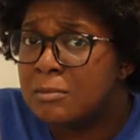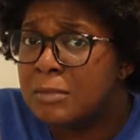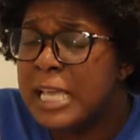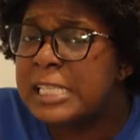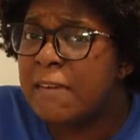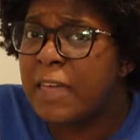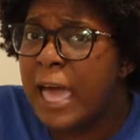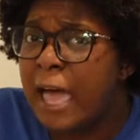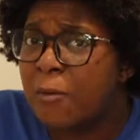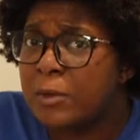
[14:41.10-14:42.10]
It's getting
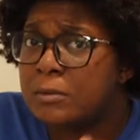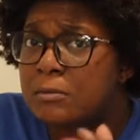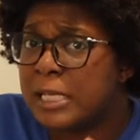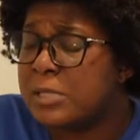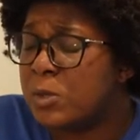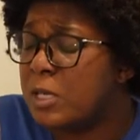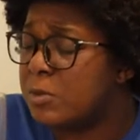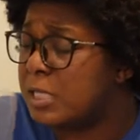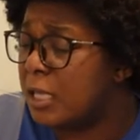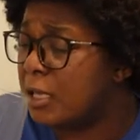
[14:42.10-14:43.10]
coward. That's what he
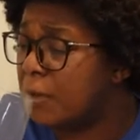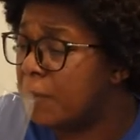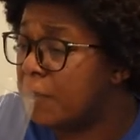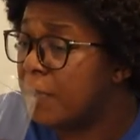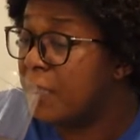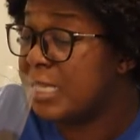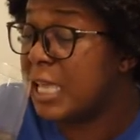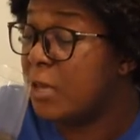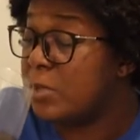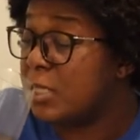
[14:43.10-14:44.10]
was thinking. That's
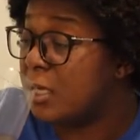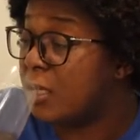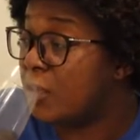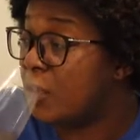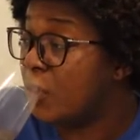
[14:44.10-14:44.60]
how he was looking.